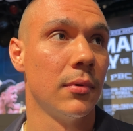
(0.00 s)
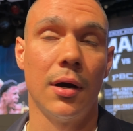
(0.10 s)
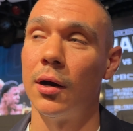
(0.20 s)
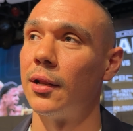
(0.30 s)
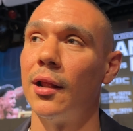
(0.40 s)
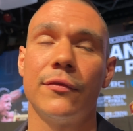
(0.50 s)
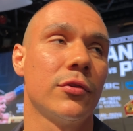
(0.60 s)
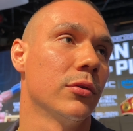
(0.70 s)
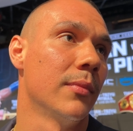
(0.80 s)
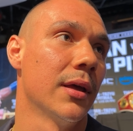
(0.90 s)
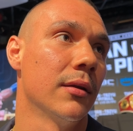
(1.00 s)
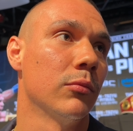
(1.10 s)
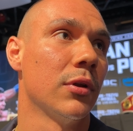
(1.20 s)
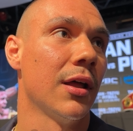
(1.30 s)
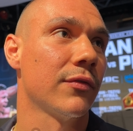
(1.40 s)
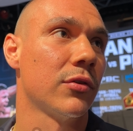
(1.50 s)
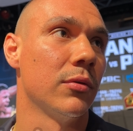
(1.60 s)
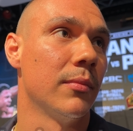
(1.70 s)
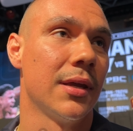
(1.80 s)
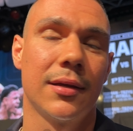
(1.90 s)
Oh, I'd love to, man. I'd love
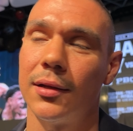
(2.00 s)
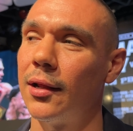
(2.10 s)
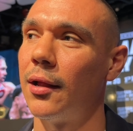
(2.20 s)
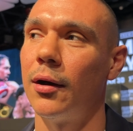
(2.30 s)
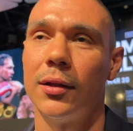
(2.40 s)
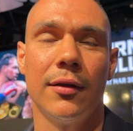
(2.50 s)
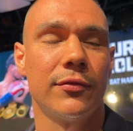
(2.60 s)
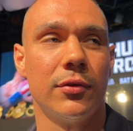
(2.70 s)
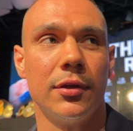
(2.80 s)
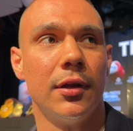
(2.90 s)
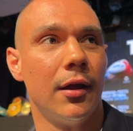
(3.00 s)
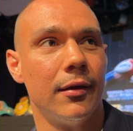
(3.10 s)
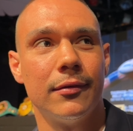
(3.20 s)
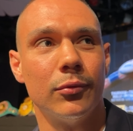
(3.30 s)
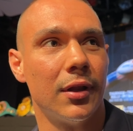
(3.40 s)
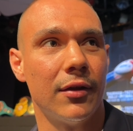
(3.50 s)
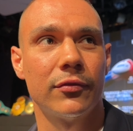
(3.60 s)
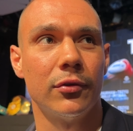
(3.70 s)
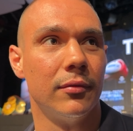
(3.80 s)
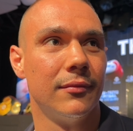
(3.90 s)
to. Me and Canelo, I'd love to, you know? I'd love to.